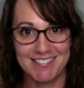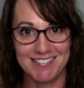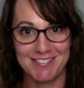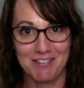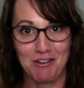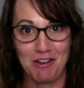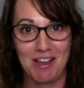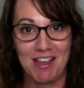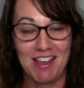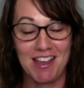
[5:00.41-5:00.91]

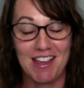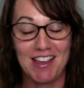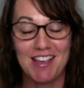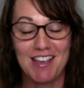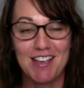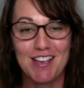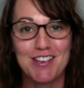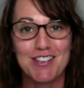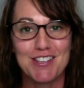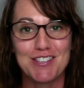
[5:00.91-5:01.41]
Okay,
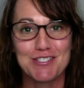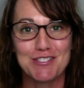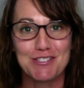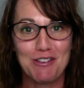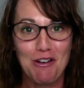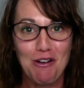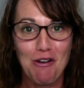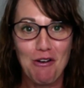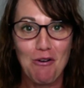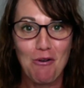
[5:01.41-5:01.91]

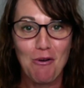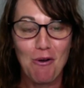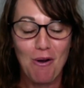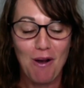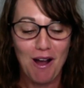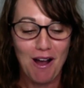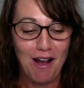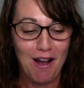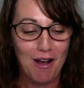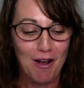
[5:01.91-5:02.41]
so
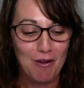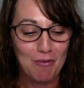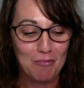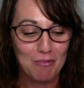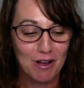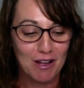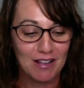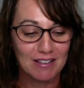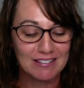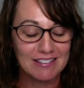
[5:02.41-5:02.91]

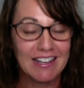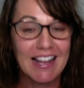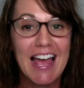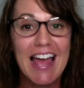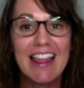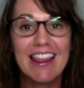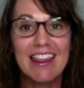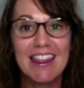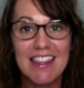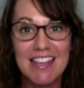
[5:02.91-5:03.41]

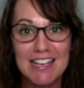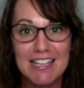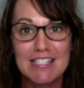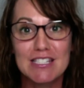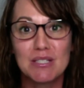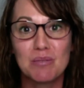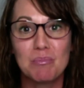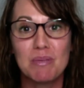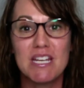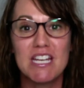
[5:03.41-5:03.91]
let
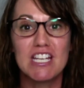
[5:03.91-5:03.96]
this be